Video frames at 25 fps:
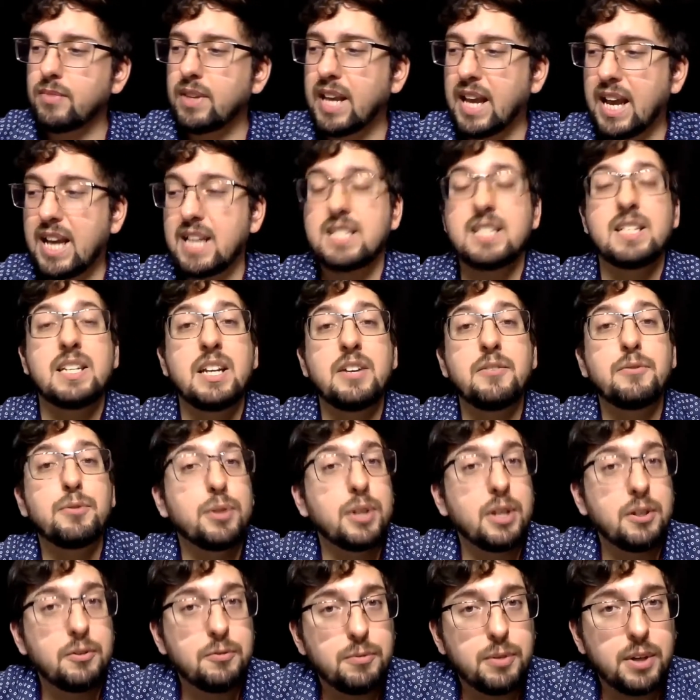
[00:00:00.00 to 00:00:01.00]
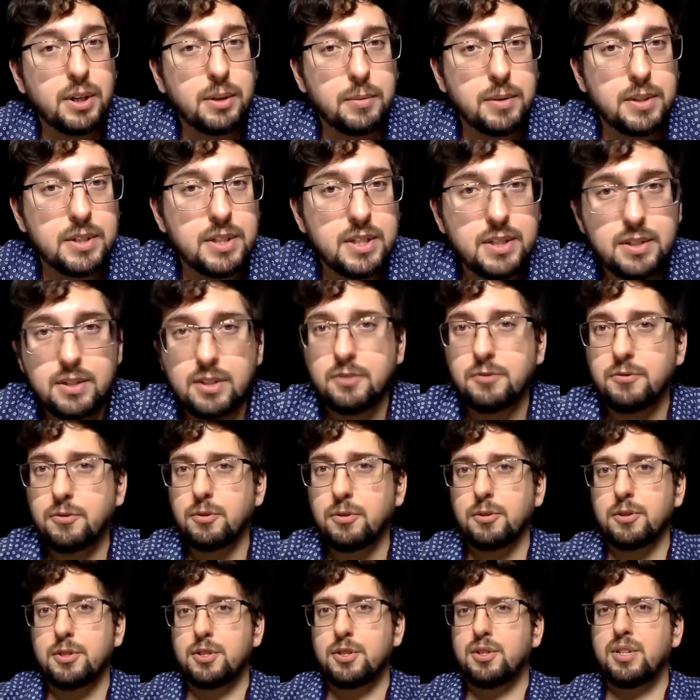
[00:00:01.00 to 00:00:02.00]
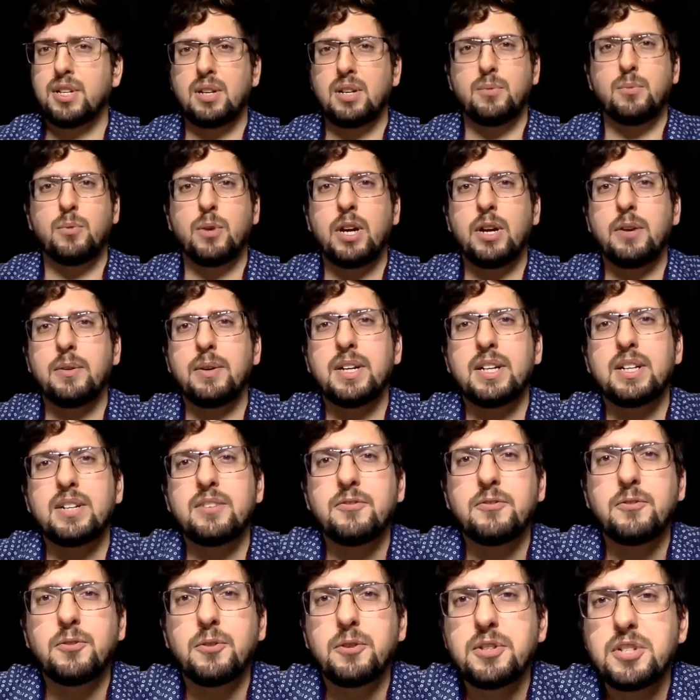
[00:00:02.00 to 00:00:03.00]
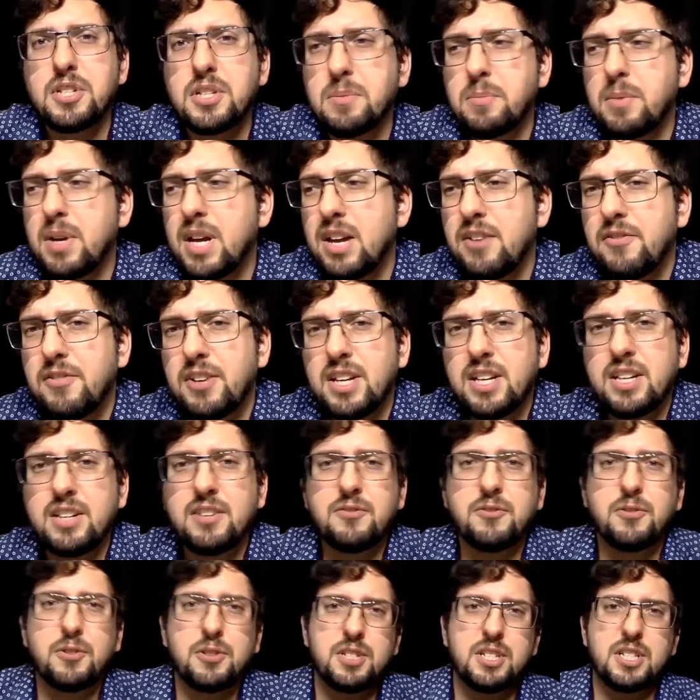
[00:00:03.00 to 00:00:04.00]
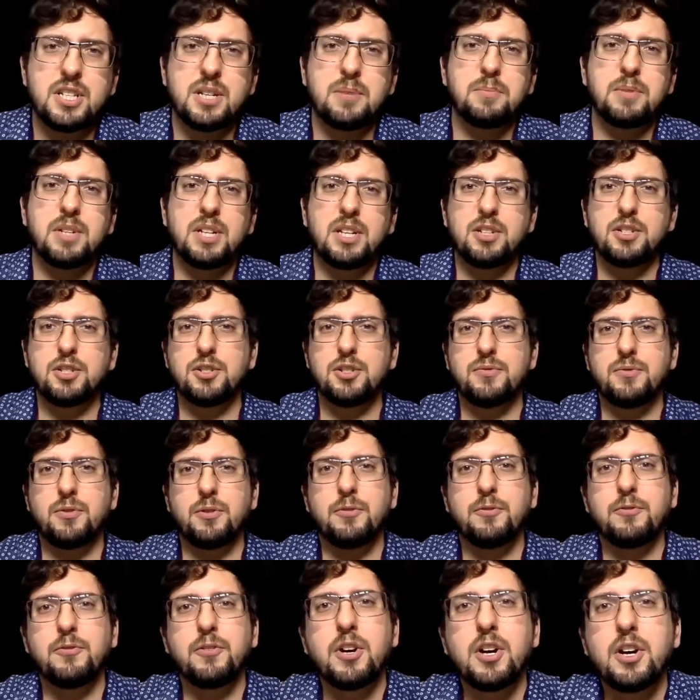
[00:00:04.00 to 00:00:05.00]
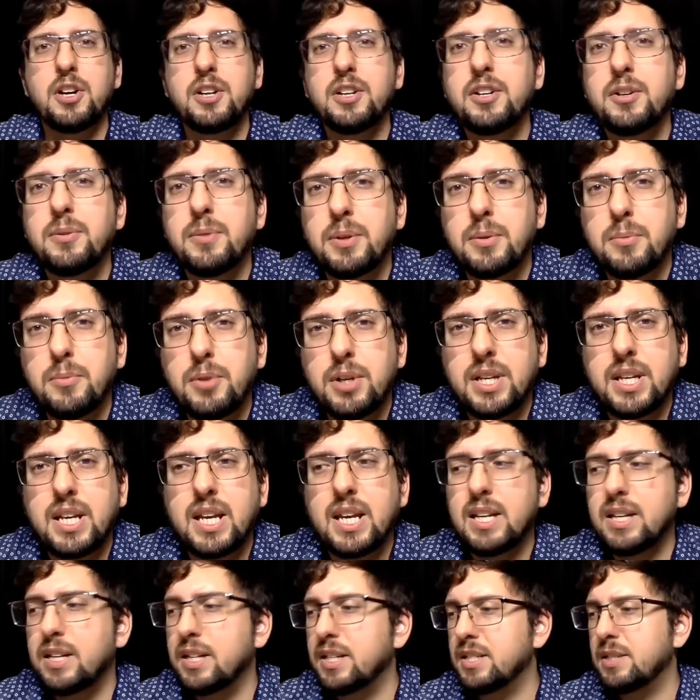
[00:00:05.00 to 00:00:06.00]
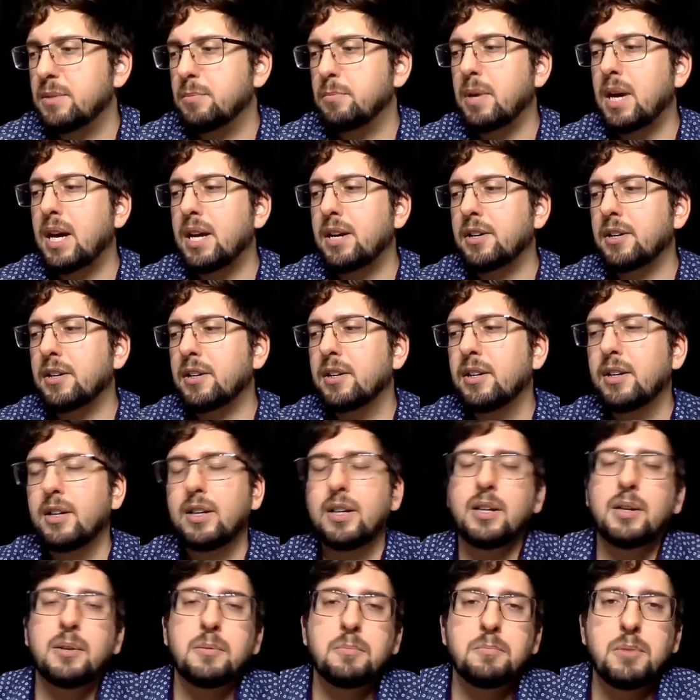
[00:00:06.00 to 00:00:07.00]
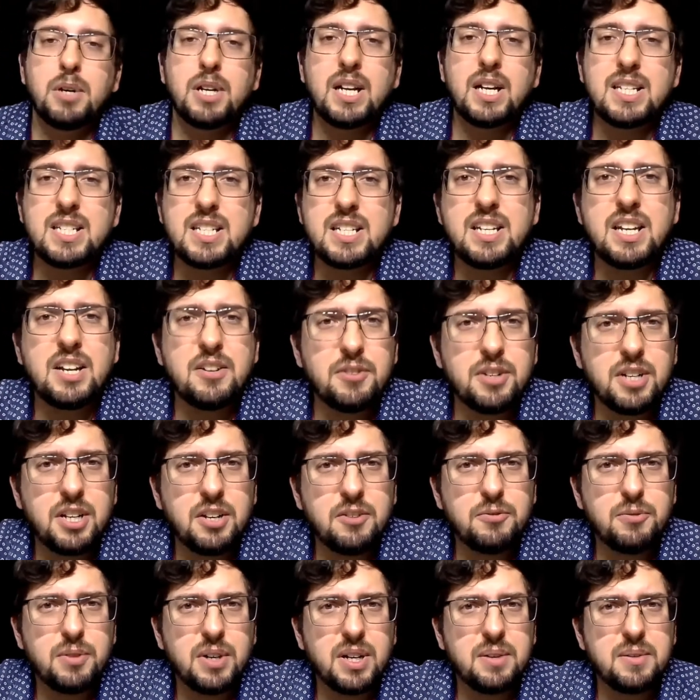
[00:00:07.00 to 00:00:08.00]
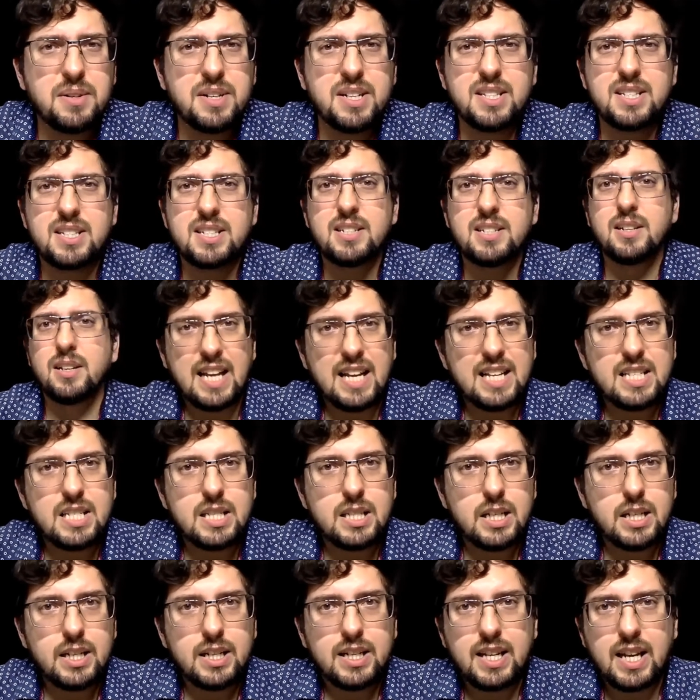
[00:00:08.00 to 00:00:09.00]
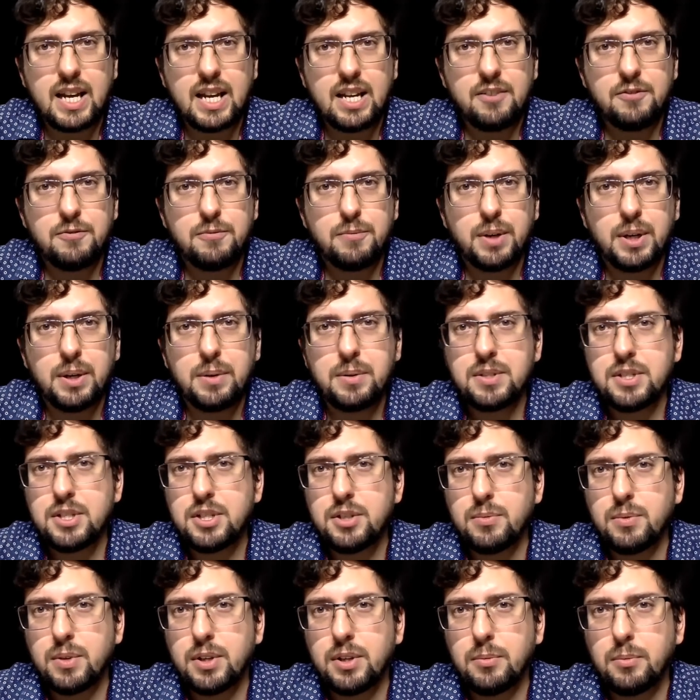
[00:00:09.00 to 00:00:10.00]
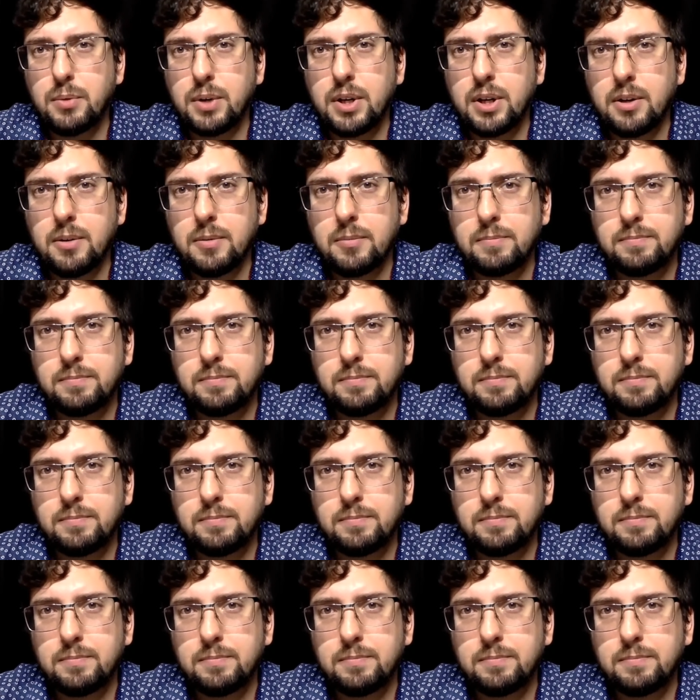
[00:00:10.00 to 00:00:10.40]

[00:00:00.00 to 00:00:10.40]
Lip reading: As an everyday fragrance, of course, you can wear it for some event, for something, just for fun, during weekend, doesn't matter. But as an everyday fragrance, that's not the kind of fragrance you want to wear.